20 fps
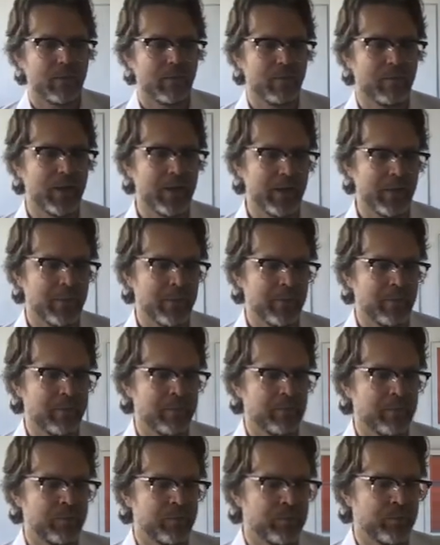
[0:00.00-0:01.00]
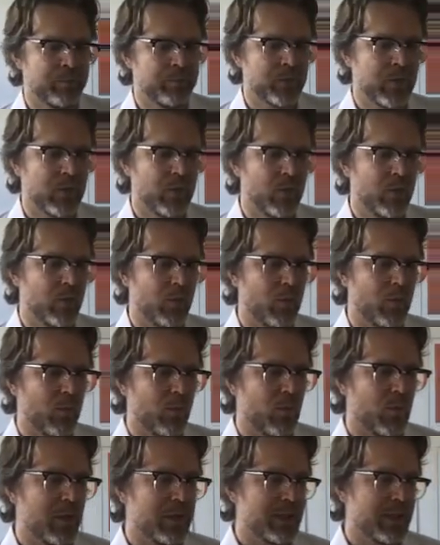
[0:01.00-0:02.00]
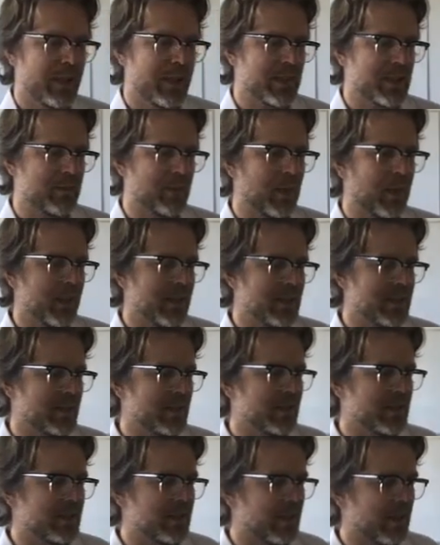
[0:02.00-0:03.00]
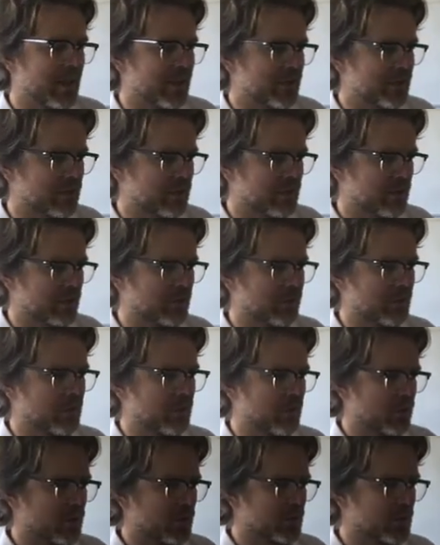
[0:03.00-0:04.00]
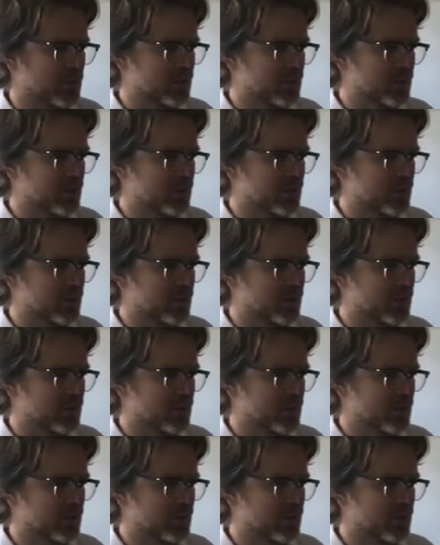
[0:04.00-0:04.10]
But what takes place in international criminal law